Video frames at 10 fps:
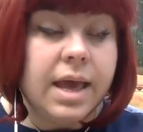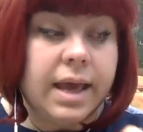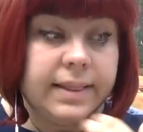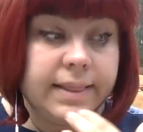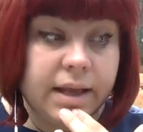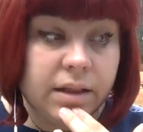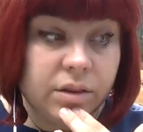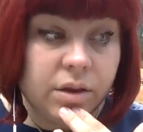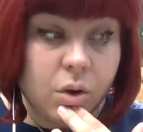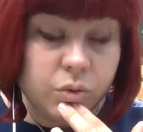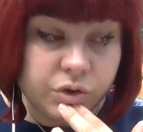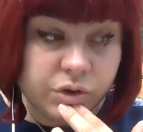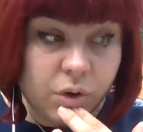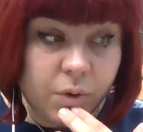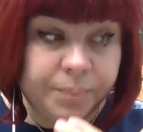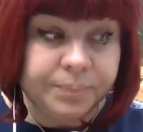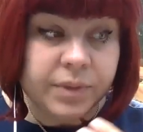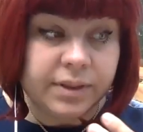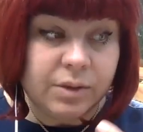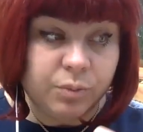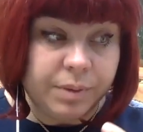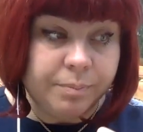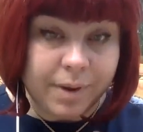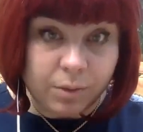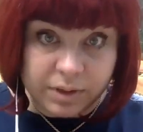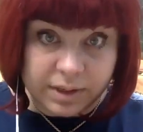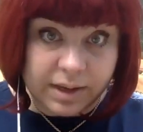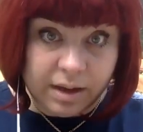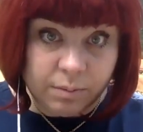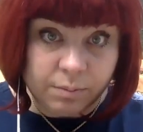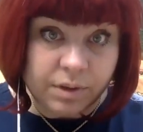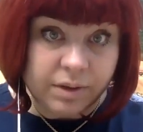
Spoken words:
And then also there will be a power game